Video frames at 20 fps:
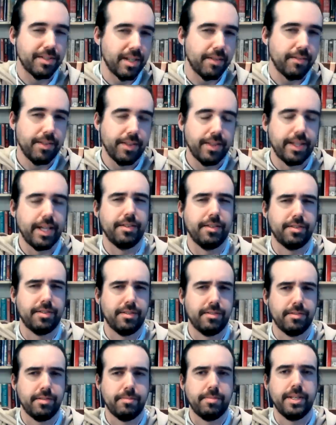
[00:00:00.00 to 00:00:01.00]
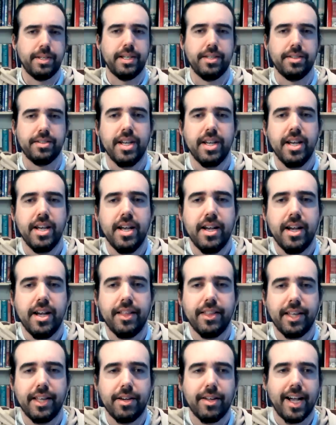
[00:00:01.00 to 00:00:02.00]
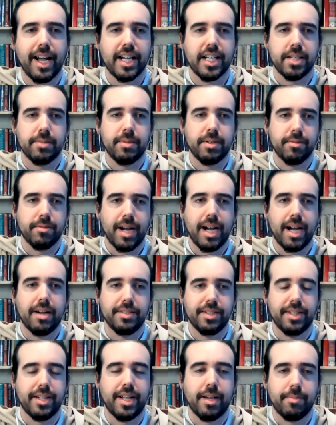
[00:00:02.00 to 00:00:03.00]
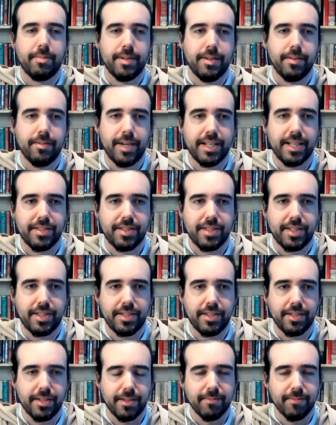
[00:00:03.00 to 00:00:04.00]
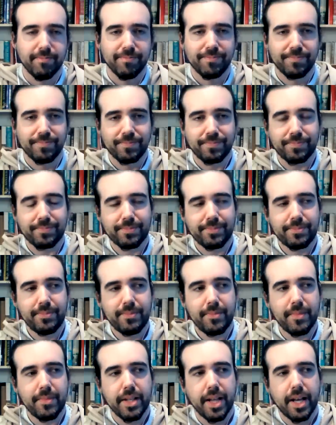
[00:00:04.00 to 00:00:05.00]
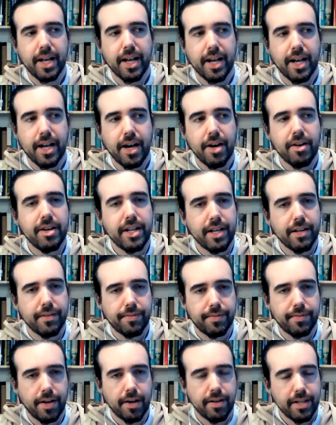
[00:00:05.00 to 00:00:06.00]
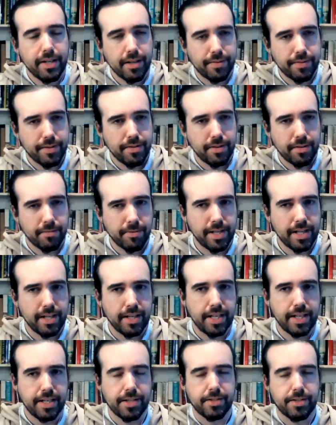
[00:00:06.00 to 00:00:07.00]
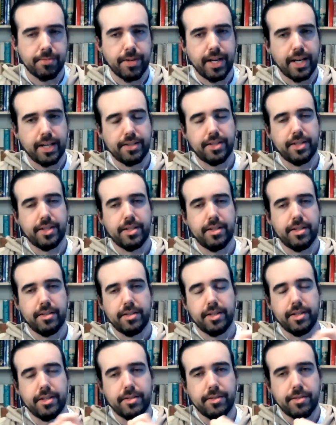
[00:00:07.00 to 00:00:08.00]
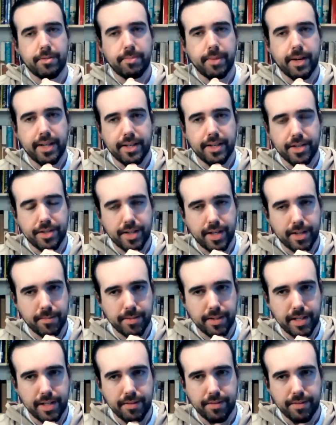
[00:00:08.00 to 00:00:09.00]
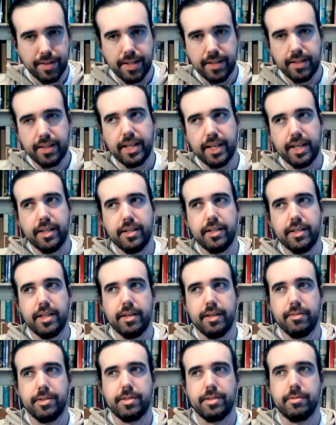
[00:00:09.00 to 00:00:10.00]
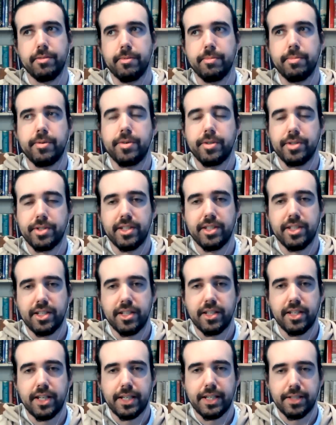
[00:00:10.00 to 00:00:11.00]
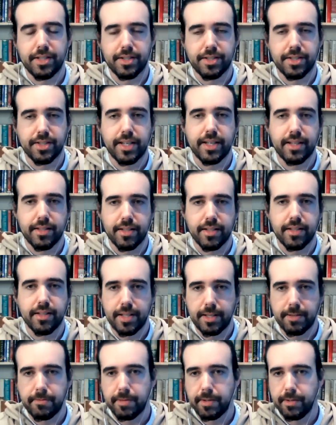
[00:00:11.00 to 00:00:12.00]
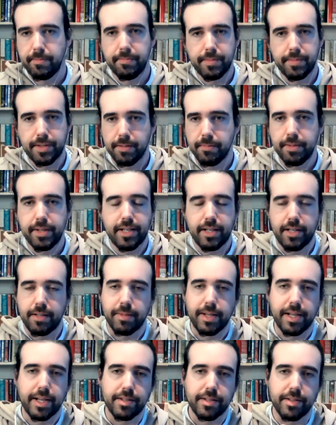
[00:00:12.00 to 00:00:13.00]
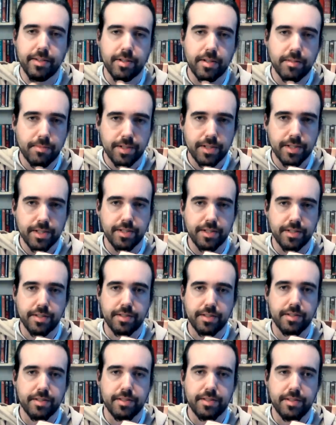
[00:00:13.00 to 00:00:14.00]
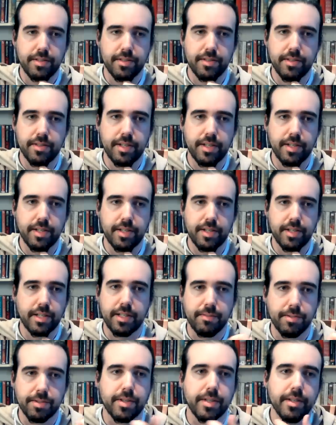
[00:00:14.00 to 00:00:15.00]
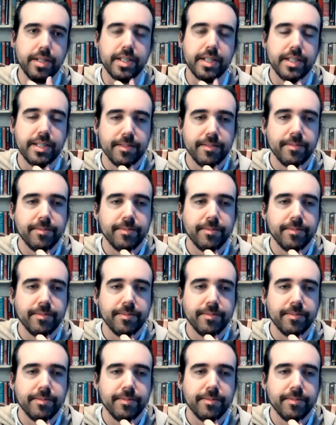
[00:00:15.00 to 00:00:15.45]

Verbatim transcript: seven thousand rupees and they all had to be rounded up and arrested. Uh, only if only a few of the ringleaders were executed or punished, I believe, and then there was a report a little later saying that they were completely back to normal and no, nothing was wrong.